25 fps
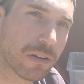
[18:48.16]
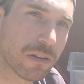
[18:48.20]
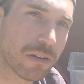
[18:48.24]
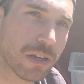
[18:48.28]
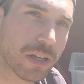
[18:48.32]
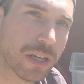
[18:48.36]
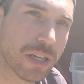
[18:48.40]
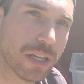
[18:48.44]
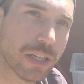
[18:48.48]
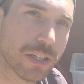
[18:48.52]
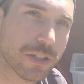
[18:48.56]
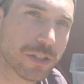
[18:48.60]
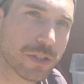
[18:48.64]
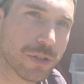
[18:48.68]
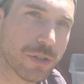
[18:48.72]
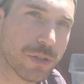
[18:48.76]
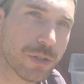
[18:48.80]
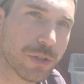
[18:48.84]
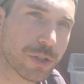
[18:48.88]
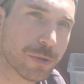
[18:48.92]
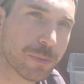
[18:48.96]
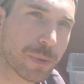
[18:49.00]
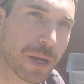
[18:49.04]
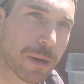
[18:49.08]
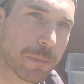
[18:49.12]
is
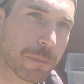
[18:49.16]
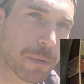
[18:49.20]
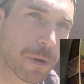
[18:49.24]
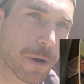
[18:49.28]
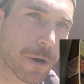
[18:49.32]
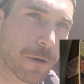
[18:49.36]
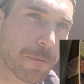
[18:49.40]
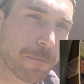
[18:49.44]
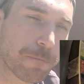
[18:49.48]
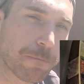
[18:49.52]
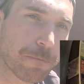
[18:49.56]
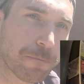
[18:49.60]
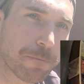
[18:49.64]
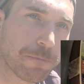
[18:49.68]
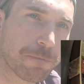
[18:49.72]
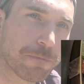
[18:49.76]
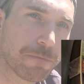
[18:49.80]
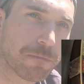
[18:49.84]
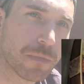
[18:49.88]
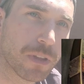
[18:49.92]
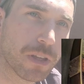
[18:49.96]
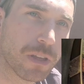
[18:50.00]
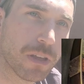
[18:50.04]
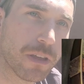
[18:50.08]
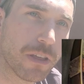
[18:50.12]
newspaper,
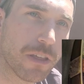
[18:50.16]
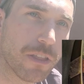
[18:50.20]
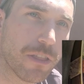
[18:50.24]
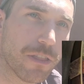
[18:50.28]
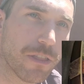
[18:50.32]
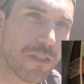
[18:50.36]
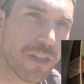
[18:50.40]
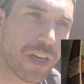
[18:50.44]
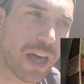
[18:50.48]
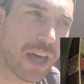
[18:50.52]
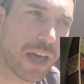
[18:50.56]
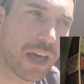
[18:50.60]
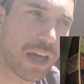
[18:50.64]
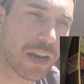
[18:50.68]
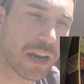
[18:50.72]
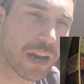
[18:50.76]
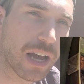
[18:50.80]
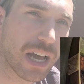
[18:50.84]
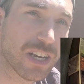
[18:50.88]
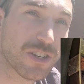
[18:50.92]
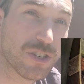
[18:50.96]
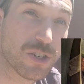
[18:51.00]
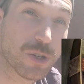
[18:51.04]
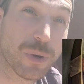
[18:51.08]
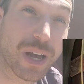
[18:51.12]
then
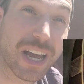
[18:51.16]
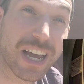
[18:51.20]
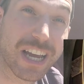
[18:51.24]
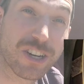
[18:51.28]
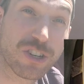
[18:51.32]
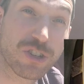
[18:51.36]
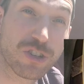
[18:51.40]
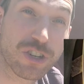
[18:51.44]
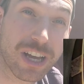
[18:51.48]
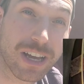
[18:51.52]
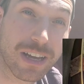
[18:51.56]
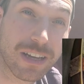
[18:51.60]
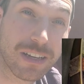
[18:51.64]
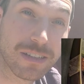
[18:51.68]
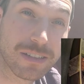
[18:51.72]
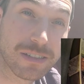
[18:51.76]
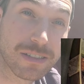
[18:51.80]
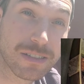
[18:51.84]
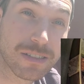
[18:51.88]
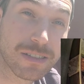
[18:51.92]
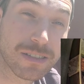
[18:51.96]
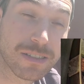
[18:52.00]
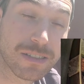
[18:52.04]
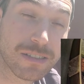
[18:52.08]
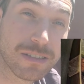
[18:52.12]
I do
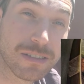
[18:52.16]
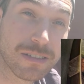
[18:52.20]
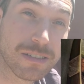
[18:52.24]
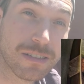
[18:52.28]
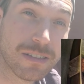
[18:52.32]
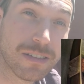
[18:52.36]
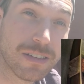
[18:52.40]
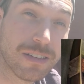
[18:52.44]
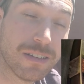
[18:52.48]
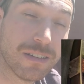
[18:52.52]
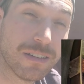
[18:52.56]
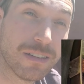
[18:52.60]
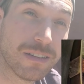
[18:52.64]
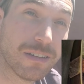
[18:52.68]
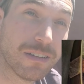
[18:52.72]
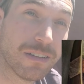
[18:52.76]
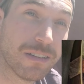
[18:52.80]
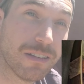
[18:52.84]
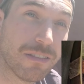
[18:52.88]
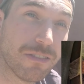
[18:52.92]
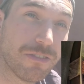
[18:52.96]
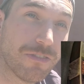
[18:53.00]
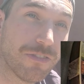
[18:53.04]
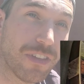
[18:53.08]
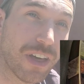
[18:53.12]
eggshells,
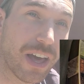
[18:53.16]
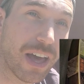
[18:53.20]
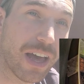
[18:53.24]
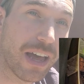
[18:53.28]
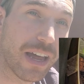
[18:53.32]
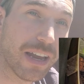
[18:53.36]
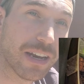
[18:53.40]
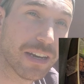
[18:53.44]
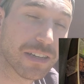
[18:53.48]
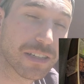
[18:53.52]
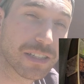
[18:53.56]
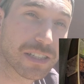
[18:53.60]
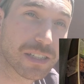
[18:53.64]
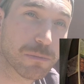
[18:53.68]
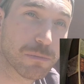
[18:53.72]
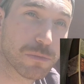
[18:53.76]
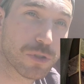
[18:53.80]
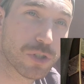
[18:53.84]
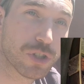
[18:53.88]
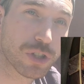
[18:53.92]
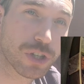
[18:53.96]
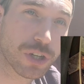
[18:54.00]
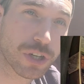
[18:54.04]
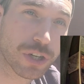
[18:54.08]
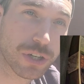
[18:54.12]
then some
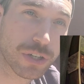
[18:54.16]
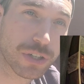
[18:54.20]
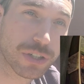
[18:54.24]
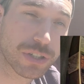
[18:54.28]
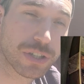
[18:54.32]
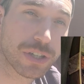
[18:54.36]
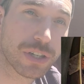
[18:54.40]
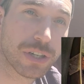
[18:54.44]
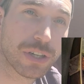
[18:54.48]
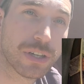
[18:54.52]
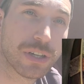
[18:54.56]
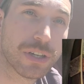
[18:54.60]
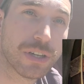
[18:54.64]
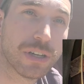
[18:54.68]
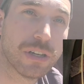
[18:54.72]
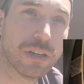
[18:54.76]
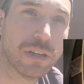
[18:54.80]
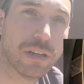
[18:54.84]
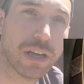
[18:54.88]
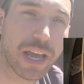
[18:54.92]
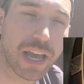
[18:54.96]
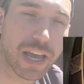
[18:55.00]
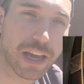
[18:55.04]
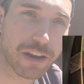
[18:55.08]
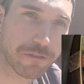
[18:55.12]
dirt
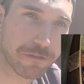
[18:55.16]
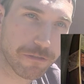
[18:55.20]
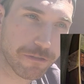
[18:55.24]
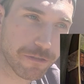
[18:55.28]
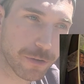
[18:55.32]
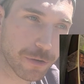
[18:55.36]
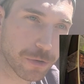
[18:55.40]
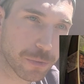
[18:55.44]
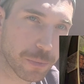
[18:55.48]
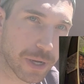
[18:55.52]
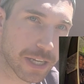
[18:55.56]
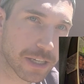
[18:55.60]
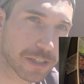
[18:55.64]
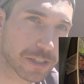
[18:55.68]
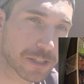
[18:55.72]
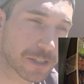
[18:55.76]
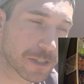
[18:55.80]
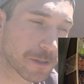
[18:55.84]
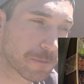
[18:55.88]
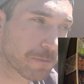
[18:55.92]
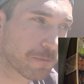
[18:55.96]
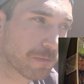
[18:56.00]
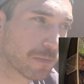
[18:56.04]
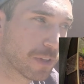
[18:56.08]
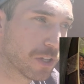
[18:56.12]
and food
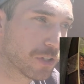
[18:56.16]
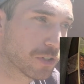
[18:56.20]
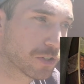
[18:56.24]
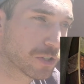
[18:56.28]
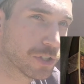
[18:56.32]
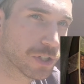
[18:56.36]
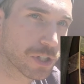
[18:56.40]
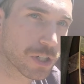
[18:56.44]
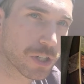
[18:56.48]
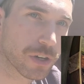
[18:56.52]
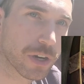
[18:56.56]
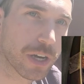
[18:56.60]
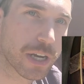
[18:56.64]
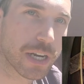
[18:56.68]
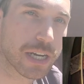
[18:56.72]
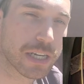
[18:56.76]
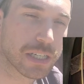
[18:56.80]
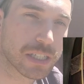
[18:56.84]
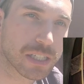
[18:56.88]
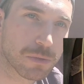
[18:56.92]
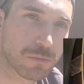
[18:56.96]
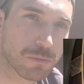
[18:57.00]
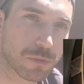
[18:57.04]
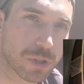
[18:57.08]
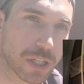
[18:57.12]
waste. So you're creating
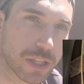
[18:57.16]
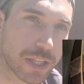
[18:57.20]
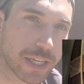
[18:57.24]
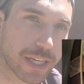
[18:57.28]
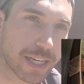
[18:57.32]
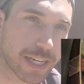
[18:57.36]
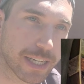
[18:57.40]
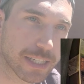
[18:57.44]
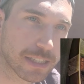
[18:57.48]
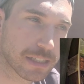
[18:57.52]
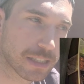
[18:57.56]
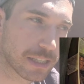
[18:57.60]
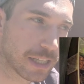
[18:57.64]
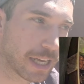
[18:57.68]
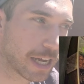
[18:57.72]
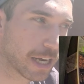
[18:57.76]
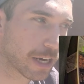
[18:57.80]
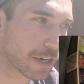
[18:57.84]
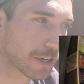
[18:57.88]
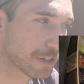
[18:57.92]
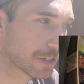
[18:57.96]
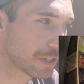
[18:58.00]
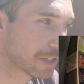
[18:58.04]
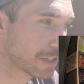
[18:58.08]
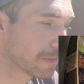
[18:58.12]
some really nice
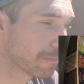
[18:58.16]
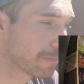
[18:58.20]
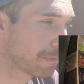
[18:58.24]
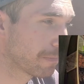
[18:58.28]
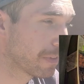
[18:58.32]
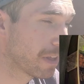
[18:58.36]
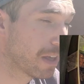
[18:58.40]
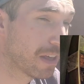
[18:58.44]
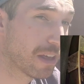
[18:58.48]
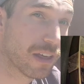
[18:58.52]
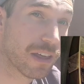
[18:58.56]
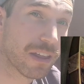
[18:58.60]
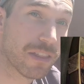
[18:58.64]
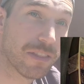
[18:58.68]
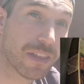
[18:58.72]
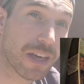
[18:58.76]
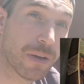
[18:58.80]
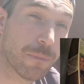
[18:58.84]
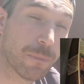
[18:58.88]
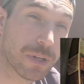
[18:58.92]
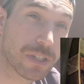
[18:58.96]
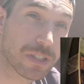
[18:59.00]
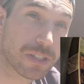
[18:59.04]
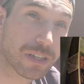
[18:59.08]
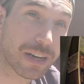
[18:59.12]
layers.
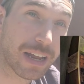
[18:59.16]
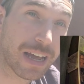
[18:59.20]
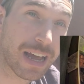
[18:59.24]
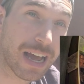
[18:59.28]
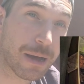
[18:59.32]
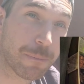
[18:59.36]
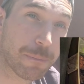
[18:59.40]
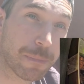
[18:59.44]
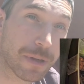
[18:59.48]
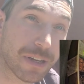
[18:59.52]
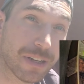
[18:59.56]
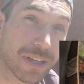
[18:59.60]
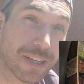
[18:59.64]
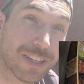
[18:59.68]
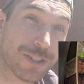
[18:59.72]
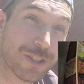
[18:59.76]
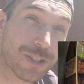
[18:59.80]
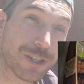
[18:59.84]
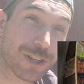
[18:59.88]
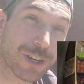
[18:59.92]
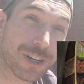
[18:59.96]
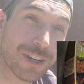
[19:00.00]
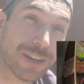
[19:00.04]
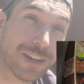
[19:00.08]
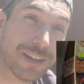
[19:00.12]
Then what's gonna happen is
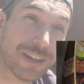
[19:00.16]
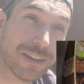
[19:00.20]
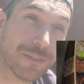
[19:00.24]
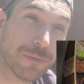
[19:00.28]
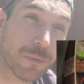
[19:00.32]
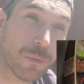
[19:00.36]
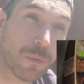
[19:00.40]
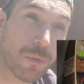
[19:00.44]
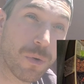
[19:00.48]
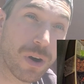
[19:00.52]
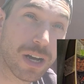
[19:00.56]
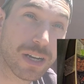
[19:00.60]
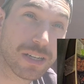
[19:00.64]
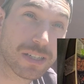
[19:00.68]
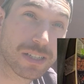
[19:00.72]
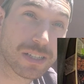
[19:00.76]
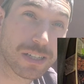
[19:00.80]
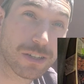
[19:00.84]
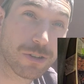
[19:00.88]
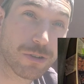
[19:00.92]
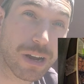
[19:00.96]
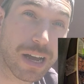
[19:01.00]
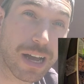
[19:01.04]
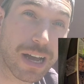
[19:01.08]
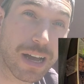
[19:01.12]
you're gonna want to
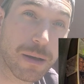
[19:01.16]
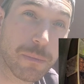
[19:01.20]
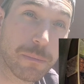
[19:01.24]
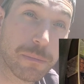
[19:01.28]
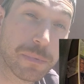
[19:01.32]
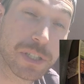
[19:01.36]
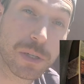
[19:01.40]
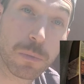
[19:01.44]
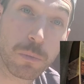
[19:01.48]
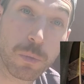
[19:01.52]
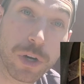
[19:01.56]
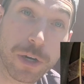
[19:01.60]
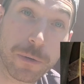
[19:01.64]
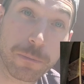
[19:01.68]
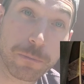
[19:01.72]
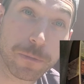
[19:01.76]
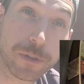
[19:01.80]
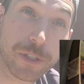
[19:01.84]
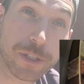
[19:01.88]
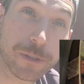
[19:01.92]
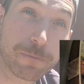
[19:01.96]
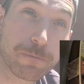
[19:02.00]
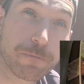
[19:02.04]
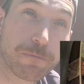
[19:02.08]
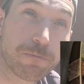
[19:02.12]
grab some
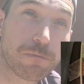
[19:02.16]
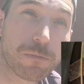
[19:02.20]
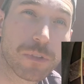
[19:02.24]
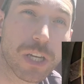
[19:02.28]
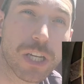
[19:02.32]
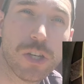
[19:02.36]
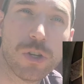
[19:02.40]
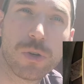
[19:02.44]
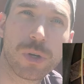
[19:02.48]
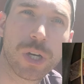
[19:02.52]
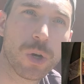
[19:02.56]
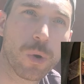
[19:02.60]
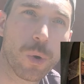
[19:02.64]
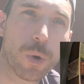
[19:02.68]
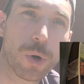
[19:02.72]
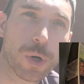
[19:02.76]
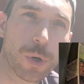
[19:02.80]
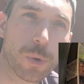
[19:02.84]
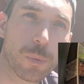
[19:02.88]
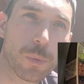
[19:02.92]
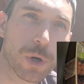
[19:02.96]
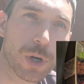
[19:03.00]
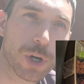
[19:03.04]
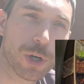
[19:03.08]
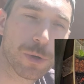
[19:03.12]
worms. And you
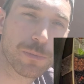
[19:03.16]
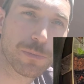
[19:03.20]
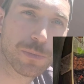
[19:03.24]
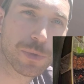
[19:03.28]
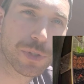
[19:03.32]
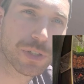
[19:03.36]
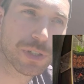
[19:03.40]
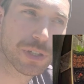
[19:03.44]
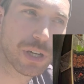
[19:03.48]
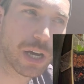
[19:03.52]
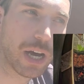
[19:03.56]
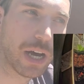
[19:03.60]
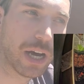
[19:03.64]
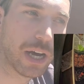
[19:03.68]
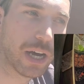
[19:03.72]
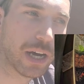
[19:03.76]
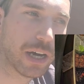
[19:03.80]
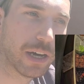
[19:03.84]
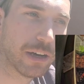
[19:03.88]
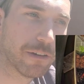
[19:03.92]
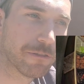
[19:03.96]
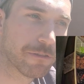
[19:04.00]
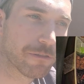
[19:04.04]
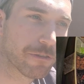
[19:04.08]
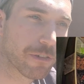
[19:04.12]
order worms
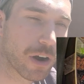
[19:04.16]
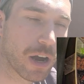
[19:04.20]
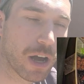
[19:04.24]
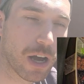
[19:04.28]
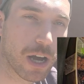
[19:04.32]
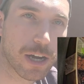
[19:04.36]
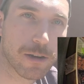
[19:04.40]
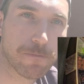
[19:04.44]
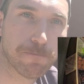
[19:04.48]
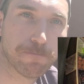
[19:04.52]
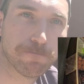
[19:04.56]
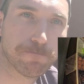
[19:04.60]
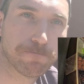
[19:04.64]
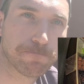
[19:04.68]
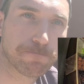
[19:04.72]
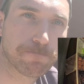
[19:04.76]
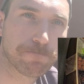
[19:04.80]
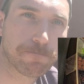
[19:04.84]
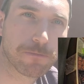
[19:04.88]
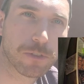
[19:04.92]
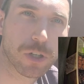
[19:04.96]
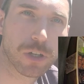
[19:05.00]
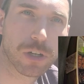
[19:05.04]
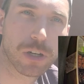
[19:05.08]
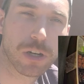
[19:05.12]

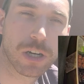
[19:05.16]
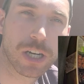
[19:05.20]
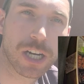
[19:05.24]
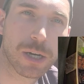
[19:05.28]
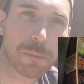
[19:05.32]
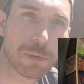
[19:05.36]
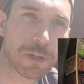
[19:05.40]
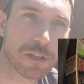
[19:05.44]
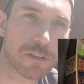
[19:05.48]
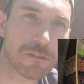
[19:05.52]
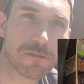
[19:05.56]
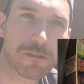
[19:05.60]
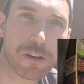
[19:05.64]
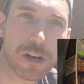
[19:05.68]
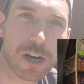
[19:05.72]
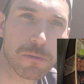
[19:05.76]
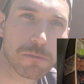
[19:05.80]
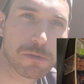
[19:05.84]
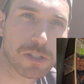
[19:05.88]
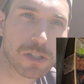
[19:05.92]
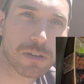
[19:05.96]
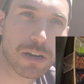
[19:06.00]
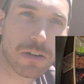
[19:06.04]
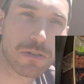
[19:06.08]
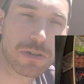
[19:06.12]
there are a couple of
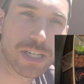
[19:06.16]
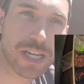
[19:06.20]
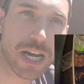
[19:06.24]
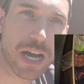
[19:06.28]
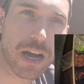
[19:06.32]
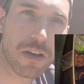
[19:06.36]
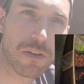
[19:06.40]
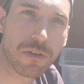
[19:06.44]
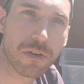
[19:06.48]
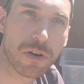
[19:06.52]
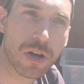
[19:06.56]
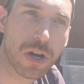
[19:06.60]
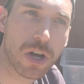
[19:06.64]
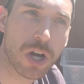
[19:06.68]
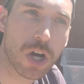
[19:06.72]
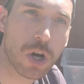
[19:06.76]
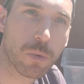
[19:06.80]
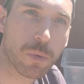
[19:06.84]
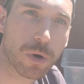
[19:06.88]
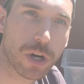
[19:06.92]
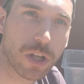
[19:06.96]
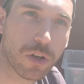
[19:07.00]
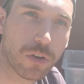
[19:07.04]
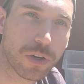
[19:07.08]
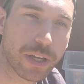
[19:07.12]
farms around town
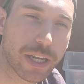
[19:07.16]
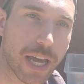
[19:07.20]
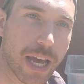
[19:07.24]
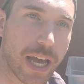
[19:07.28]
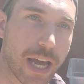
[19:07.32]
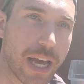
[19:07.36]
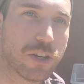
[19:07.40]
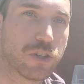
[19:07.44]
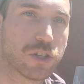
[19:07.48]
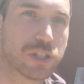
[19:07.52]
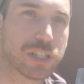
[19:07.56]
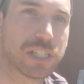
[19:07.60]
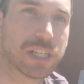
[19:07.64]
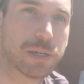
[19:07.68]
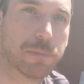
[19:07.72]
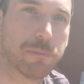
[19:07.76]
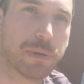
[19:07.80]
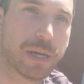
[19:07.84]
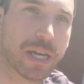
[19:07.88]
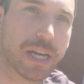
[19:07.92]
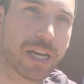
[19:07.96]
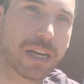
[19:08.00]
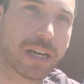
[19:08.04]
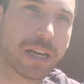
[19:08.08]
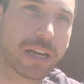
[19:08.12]
where you'll get just a
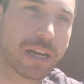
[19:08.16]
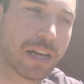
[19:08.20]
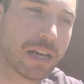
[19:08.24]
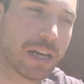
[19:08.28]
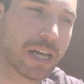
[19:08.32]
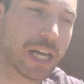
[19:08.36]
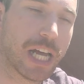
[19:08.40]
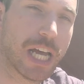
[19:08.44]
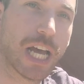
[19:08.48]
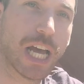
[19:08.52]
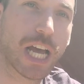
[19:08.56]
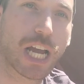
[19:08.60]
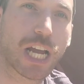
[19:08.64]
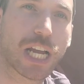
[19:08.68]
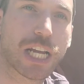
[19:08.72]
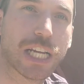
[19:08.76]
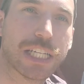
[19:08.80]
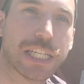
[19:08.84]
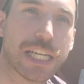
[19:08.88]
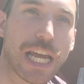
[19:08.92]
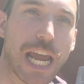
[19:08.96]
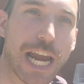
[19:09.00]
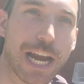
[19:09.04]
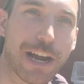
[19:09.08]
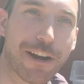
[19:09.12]
big
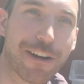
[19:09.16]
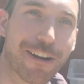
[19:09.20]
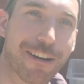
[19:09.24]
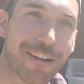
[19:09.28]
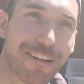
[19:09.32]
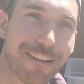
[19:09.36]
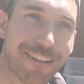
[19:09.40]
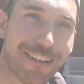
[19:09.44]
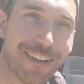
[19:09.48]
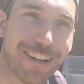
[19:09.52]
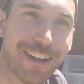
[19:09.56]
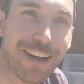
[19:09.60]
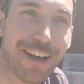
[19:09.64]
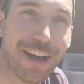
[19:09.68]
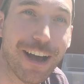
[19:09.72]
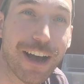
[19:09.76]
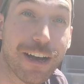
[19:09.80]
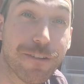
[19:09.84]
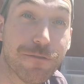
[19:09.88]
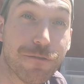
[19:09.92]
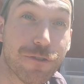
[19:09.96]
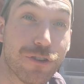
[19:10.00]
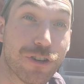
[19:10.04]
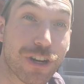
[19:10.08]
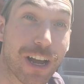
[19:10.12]
container
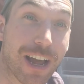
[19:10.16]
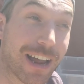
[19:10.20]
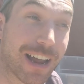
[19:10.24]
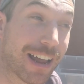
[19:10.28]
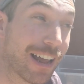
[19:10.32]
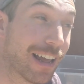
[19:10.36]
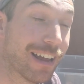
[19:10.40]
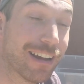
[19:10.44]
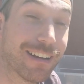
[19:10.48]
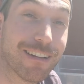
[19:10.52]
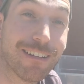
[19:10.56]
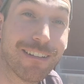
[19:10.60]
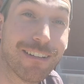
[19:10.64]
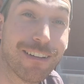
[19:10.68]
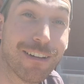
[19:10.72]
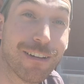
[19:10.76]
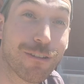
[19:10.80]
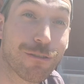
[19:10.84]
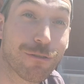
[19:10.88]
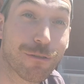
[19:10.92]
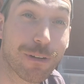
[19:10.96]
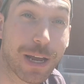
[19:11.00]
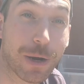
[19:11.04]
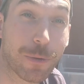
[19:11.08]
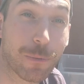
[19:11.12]
of giant
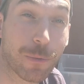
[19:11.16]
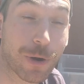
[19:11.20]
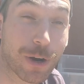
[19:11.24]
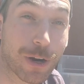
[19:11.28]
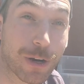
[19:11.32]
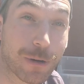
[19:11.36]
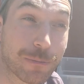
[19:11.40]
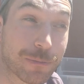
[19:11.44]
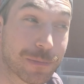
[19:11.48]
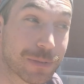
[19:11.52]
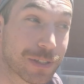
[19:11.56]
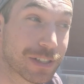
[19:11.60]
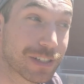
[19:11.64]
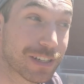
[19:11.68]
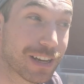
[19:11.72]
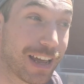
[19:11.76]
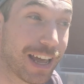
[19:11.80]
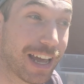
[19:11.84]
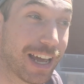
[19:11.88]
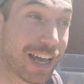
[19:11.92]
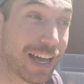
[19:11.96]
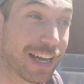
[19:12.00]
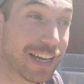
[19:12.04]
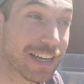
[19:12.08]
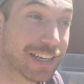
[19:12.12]
red worms,
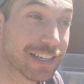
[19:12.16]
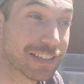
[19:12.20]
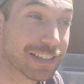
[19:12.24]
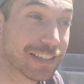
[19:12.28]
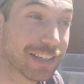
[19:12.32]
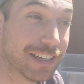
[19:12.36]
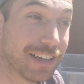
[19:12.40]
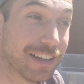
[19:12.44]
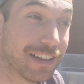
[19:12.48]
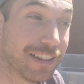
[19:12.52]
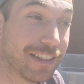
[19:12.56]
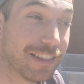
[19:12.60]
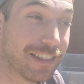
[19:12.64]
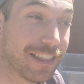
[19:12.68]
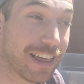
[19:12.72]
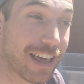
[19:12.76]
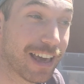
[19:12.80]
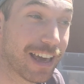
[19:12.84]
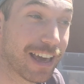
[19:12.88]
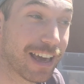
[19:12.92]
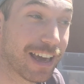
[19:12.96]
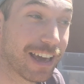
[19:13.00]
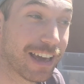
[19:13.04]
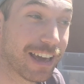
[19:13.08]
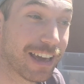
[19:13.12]
and
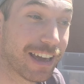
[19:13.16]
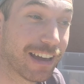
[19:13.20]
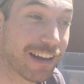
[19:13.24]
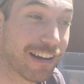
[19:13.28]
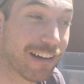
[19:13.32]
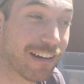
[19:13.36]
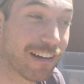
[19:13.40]
they're